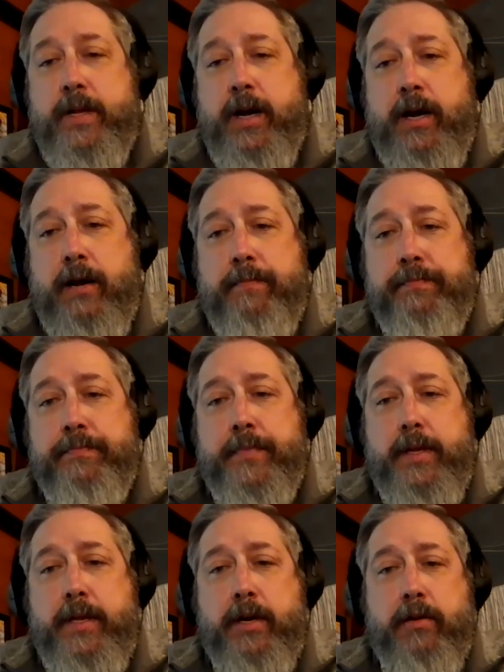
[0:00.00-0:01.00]

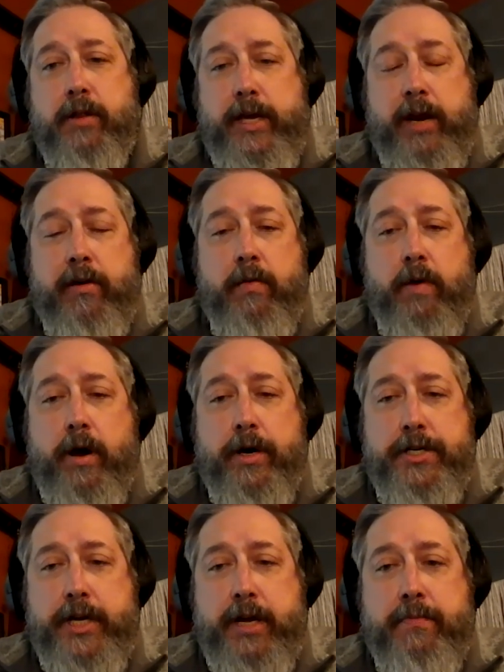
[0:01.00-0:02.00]
Lake Erie
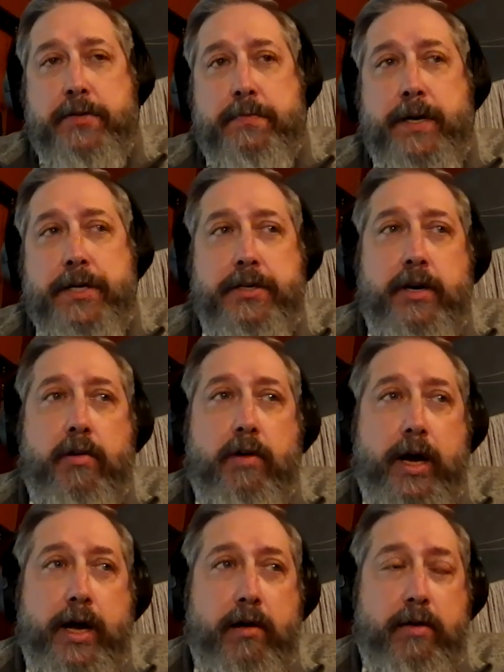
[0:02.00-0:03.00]
watershed, but especially in
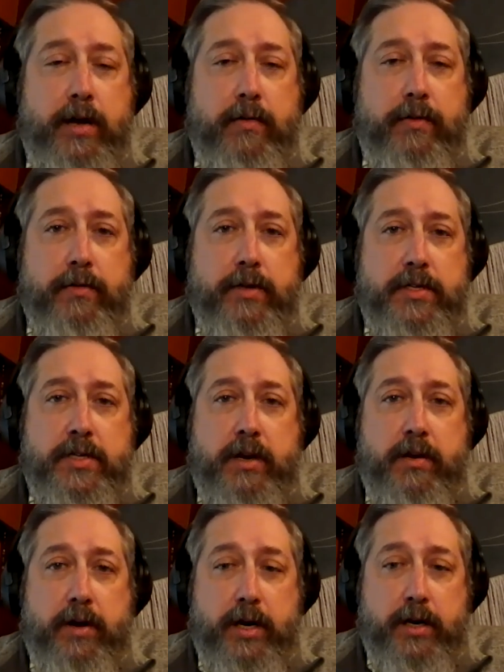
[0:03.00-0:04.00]
Ohio down through the
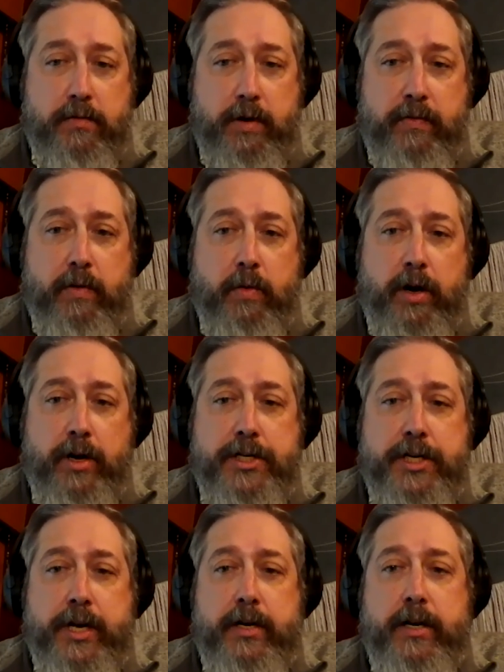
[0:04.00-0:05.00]
Scioto River
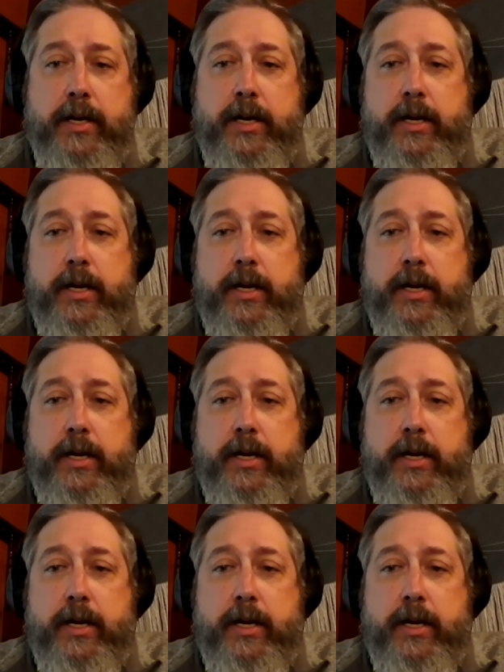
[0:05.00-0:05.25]
watershed.